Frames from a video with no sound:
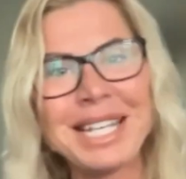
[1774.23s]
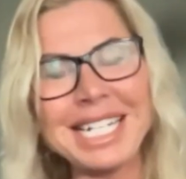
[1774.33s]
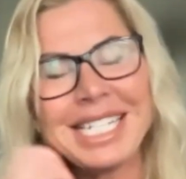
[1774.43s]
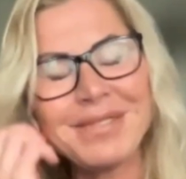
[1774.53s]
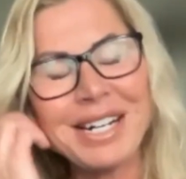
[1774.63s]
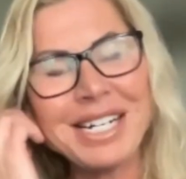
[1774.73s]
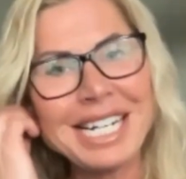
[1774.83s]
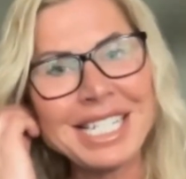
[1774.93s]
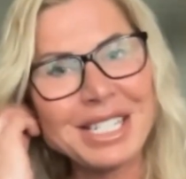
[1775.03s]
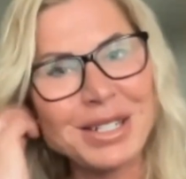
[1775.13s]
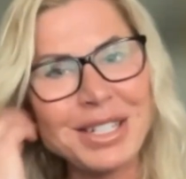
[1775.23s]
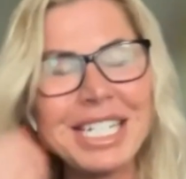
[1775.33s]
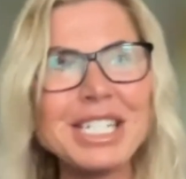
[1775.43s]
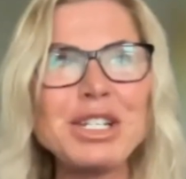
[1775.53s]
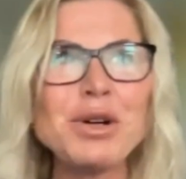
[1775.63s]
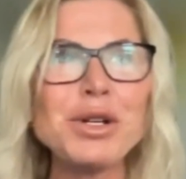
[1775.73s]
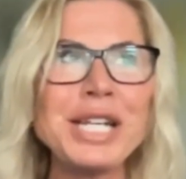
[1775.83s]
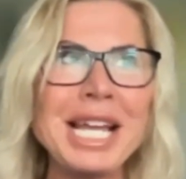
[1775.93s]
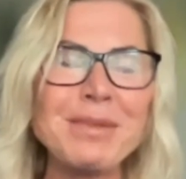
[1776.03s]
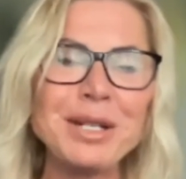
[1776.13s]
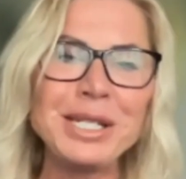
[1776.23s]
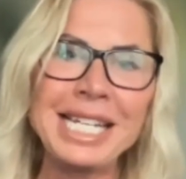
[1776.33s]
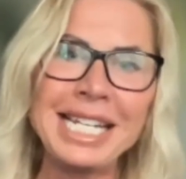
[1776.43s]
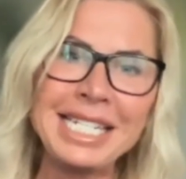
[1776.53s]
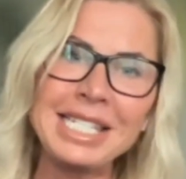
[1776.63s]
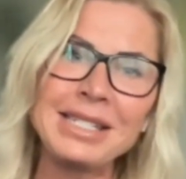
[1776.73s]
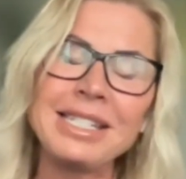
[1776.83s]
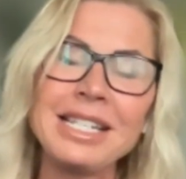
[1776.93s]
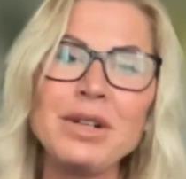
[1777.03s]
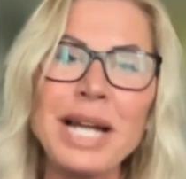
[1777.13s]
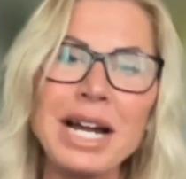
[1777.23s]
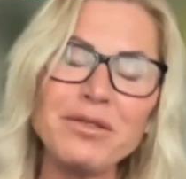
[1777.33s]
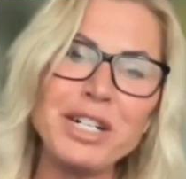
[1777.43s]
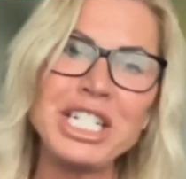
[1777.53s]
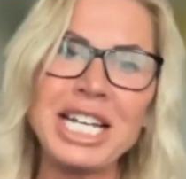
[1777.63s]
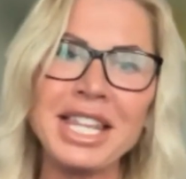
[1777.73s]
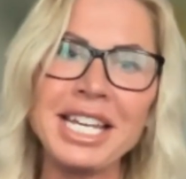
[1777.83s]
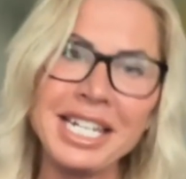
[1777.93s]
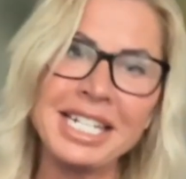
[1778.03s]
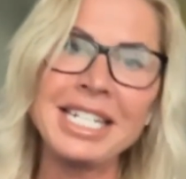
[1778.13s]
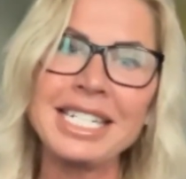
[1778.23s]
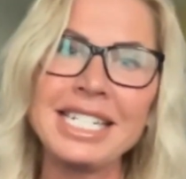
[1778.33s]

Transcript: It's very nice to know your neighbors and look out for each other, and